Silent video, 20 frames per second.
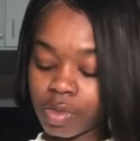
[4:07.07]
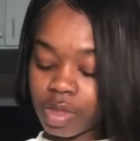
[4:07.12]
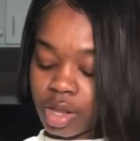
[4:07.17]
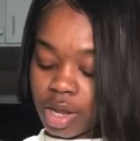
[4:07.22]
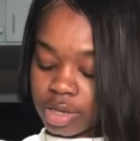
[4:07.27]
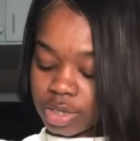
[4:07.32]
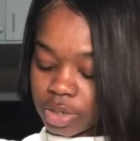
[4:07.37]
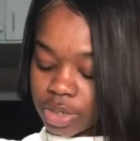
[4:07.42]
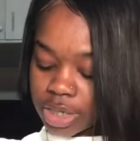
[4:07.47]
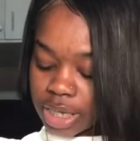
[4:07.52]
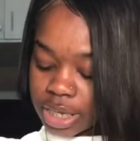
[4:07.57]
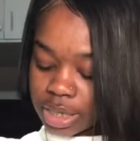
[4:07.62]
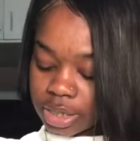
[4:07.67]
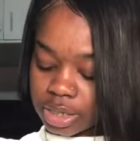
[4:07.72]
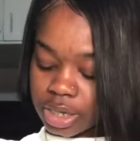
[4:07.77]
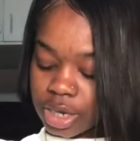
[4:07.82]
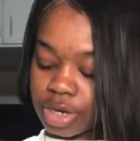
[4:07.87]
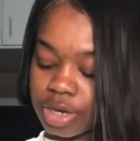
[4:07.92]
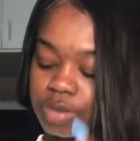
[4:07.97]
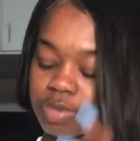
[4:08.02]
So it's like this
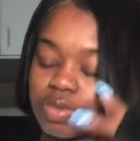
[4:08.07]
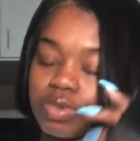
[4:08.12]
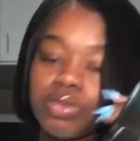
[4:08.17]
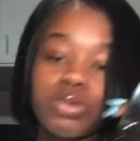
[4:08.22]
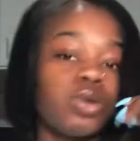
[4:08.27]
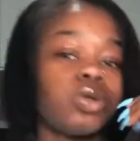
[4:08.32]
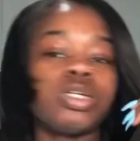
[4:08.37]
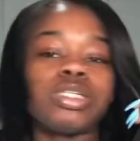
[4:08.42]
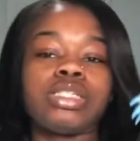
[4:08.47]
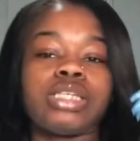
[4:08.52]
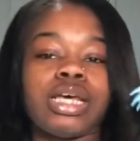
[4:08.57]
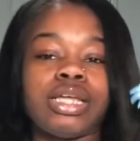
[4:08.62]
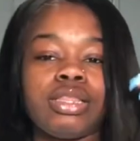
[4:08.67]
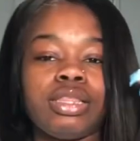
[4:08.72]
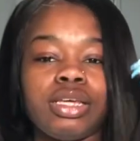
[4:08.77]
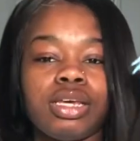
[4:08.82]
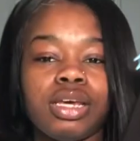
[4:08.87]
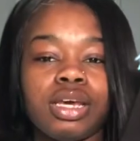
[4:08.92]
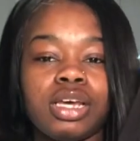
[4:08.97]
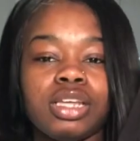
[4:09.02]
underboob corset
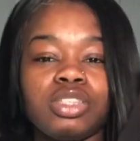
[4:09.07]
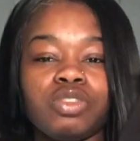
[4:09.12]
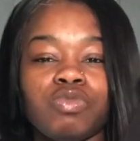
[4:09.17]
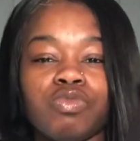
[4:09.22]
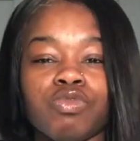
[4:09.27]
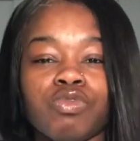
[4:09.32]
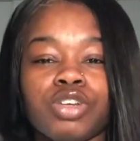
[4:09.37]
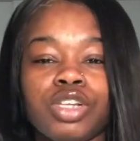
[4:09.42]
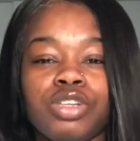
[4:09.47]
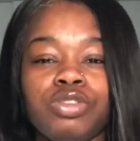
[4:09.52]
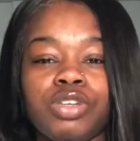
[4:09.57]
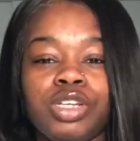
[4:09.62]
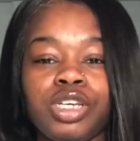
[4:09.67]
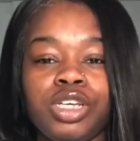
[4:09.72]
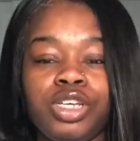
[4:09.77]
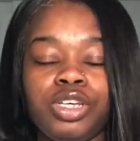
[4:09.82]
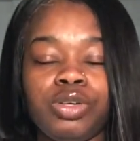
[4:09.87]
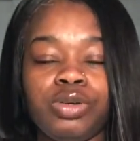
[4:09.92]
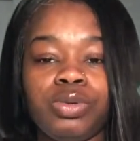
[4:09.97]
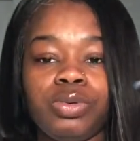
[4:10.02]
thing. It's really, really
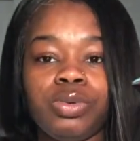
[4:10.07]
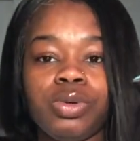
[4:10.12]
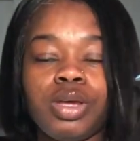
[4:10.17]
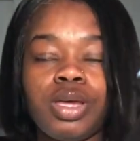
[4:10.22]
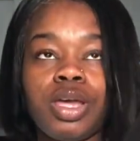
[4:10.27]
cute.